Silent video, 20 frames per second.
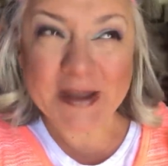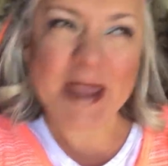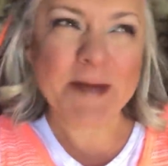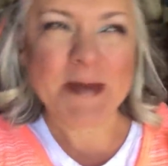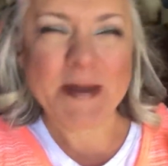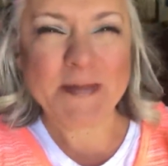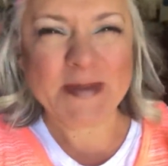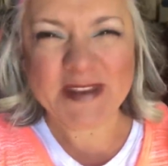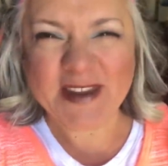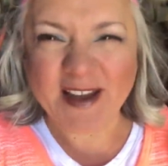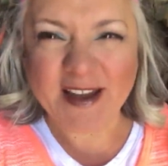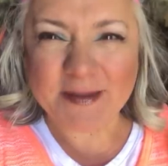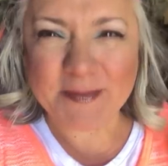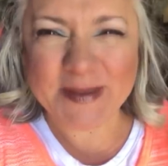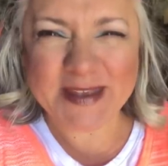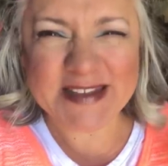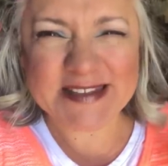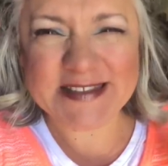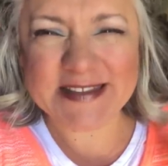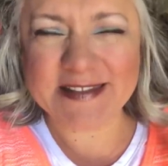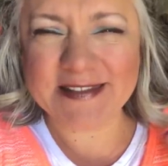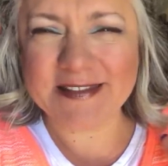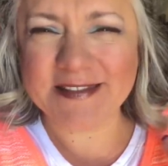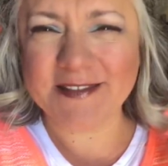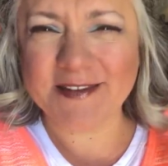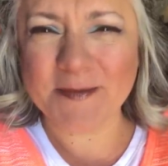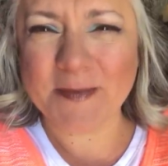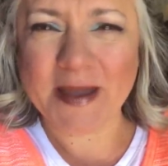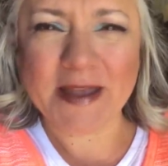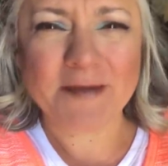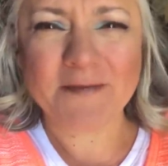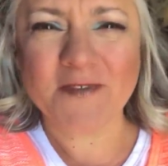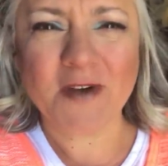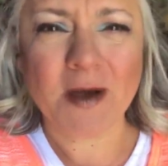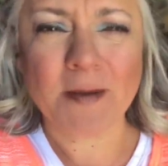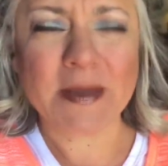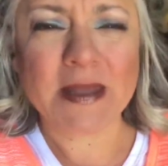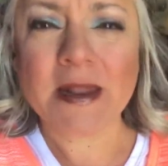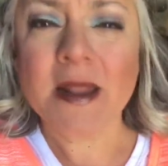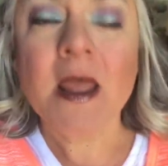Okay, maybe not, because then you might
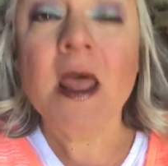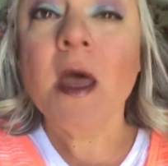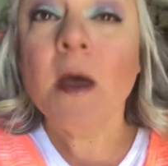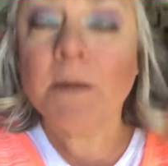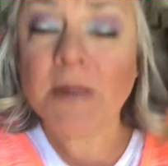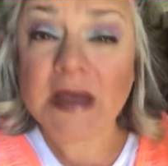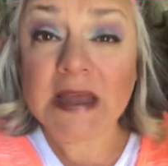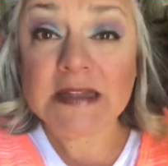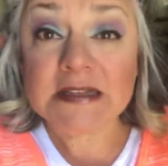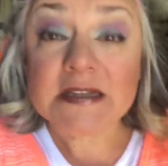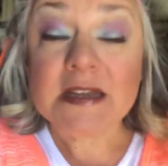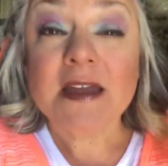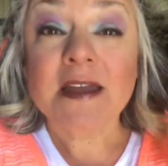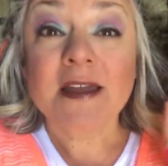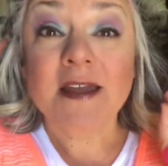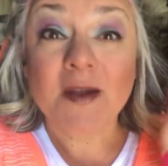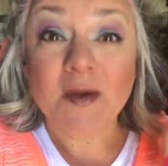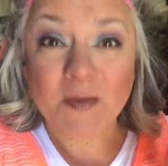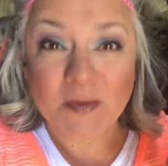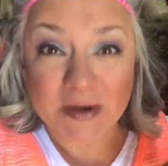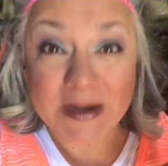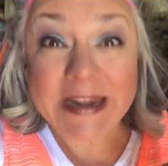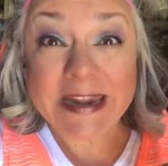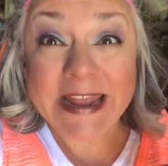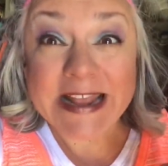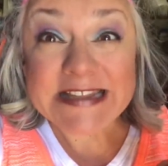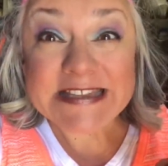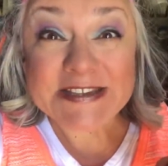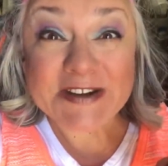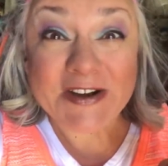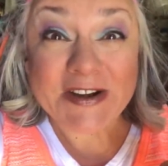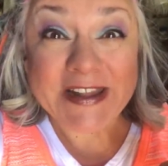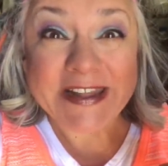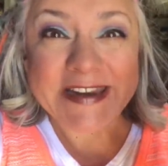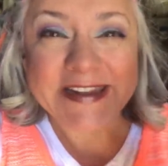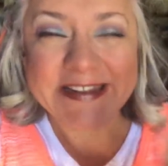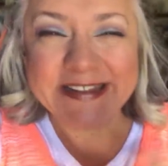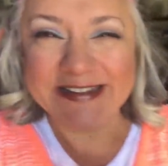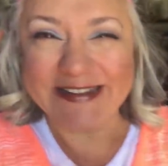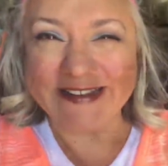vomit. But we're gonna get
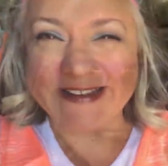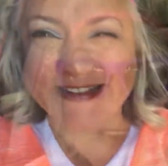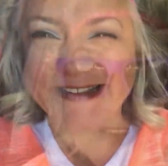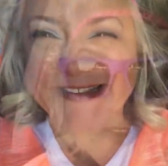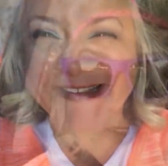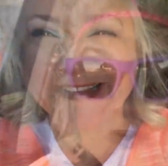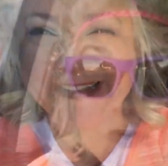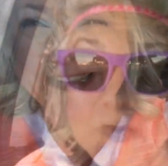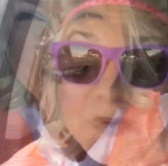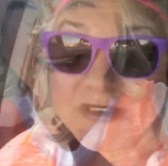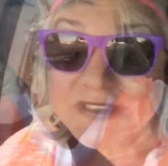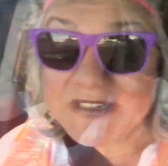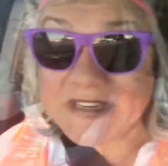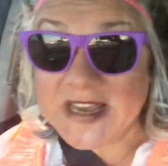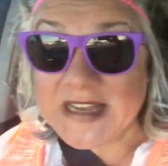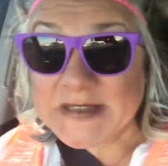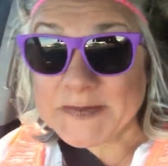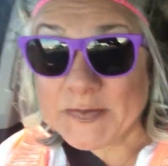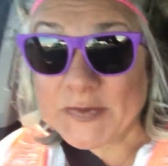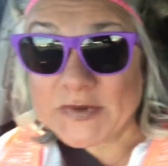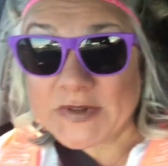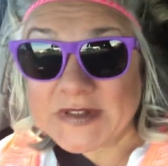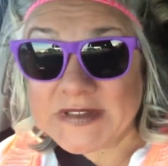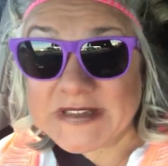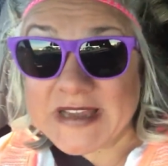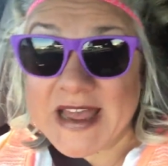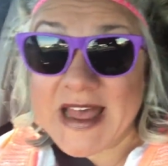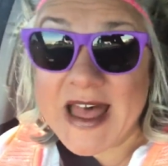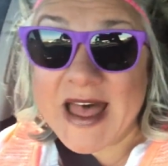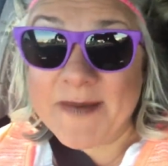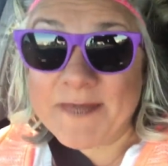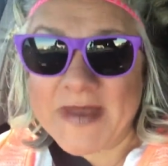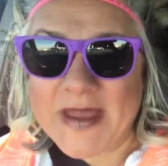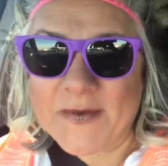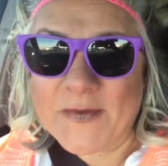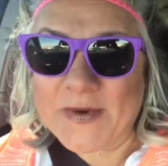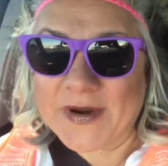started. So we just pulled up and